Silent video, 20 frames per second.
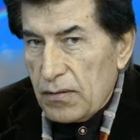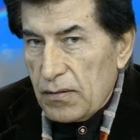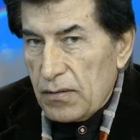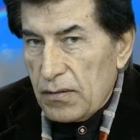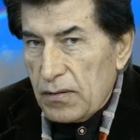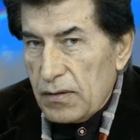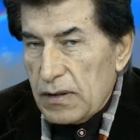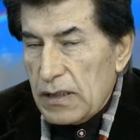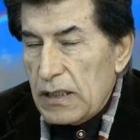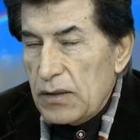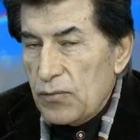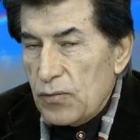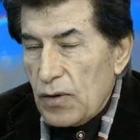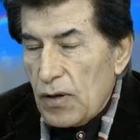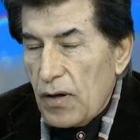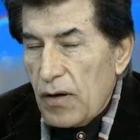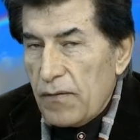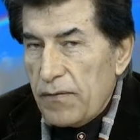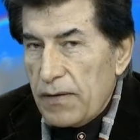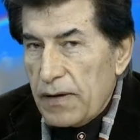than we
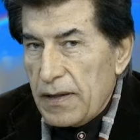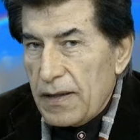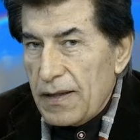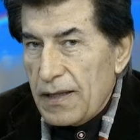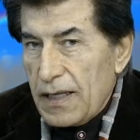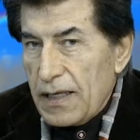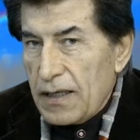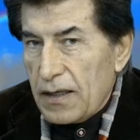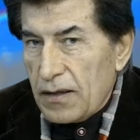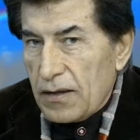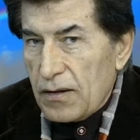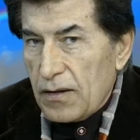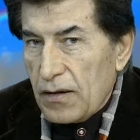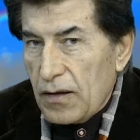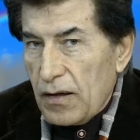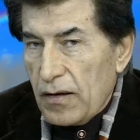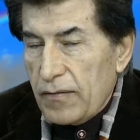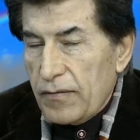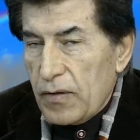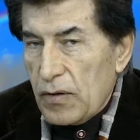often think
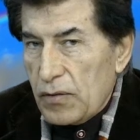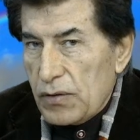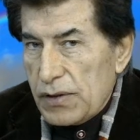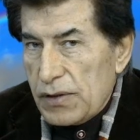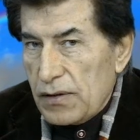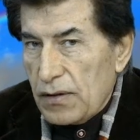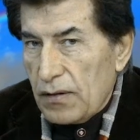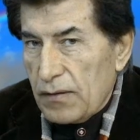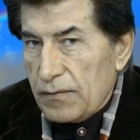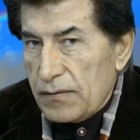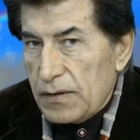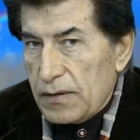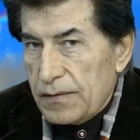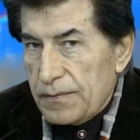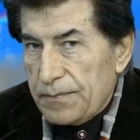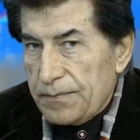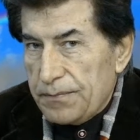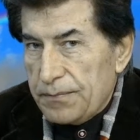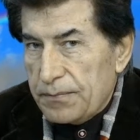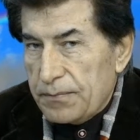of ourselves.
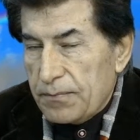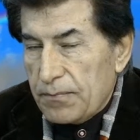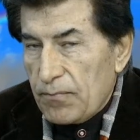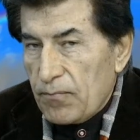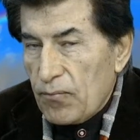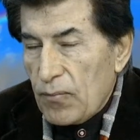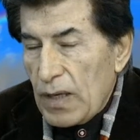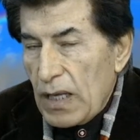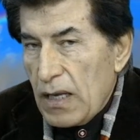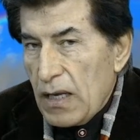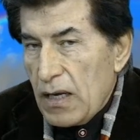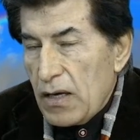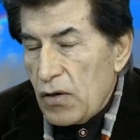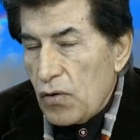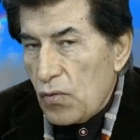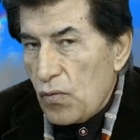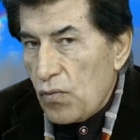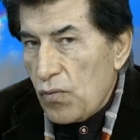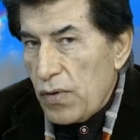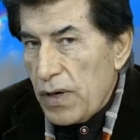
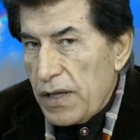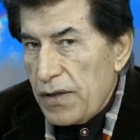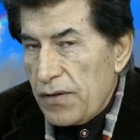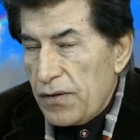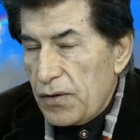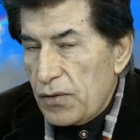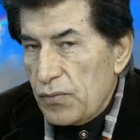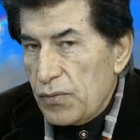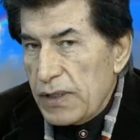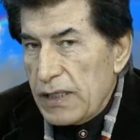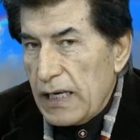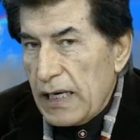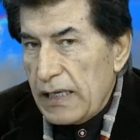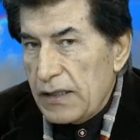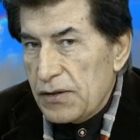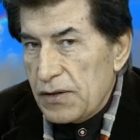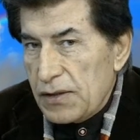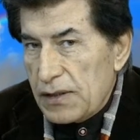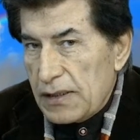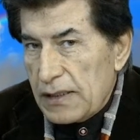Whether we
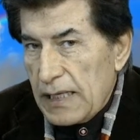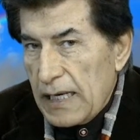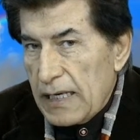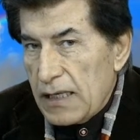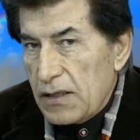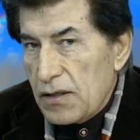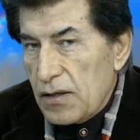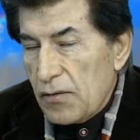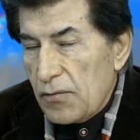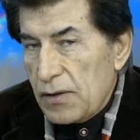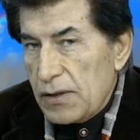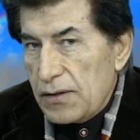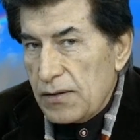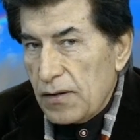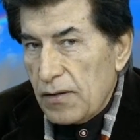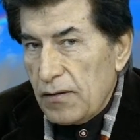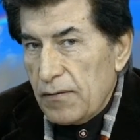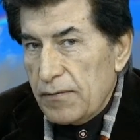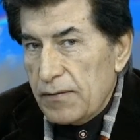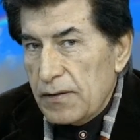understand
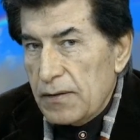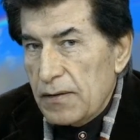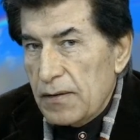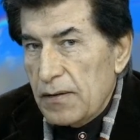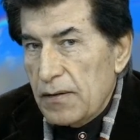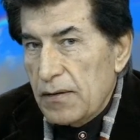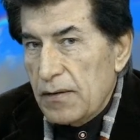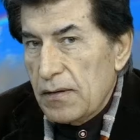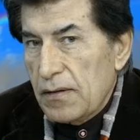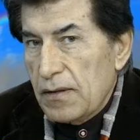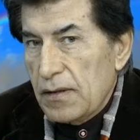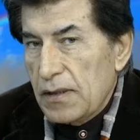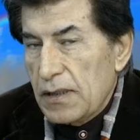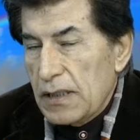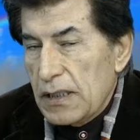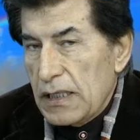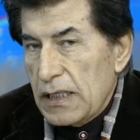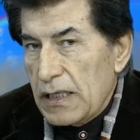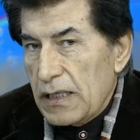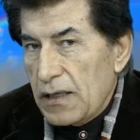ourselves,
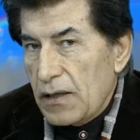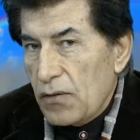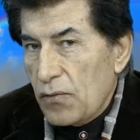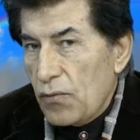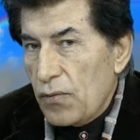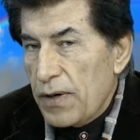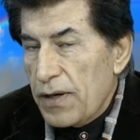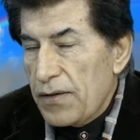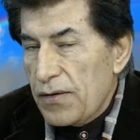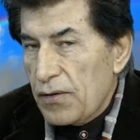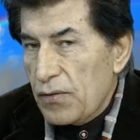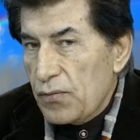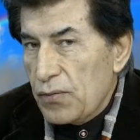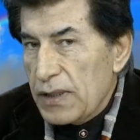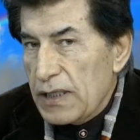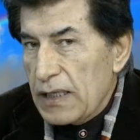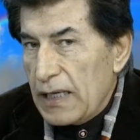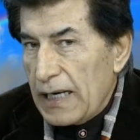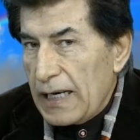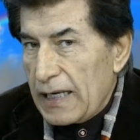whether
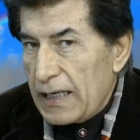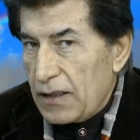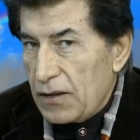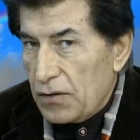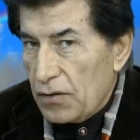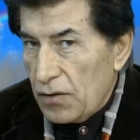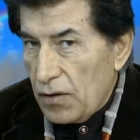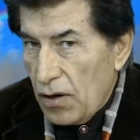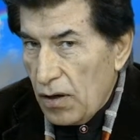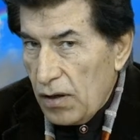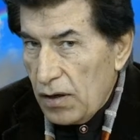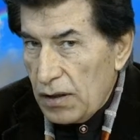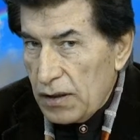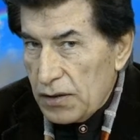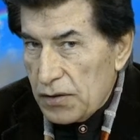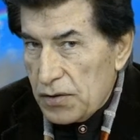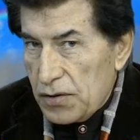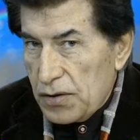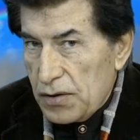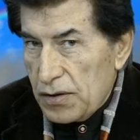we
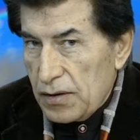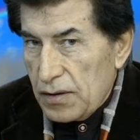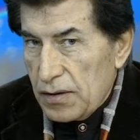acknowledge